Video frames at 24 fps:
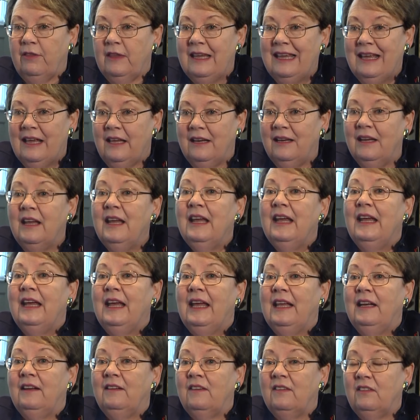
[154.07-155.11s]
then,
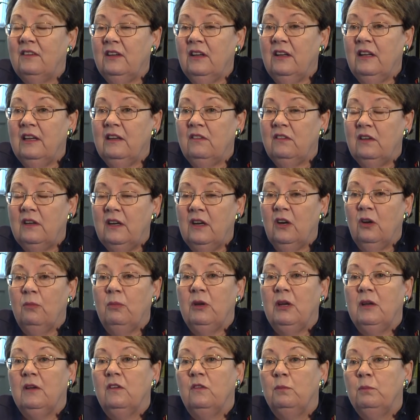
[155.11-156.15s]
and it still is here,
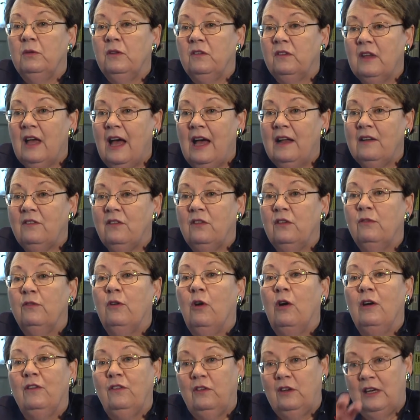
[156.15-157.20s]
because besides the
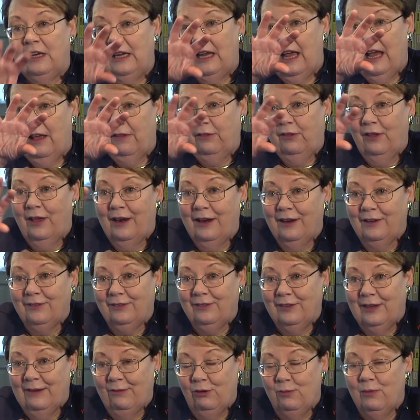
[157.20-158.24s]
varsity athletics
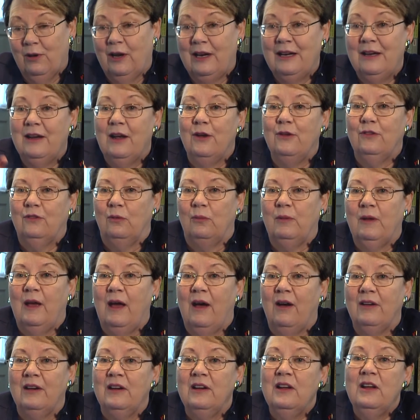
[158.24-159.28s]
that everybody knows
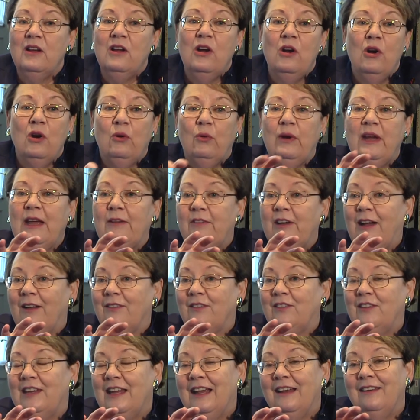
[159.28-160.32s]
about, we have
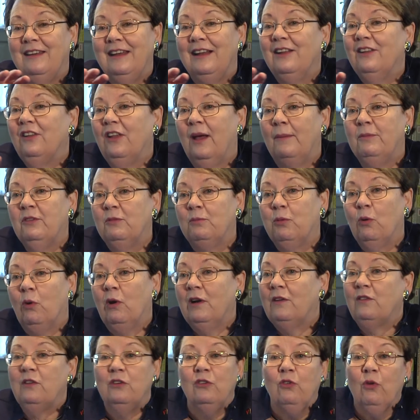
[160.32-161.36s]
outstanding club
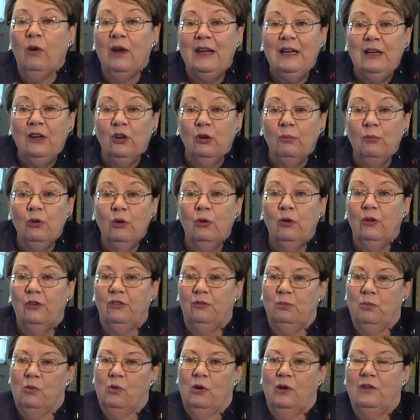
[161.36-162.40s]
sports and great intramural
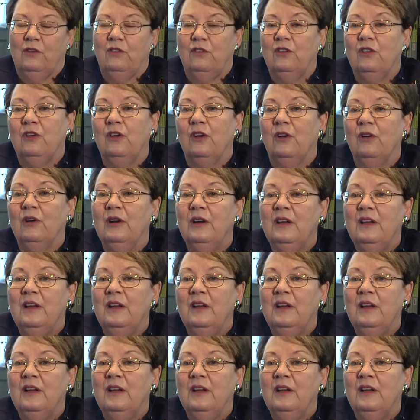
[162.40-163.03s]
sports too.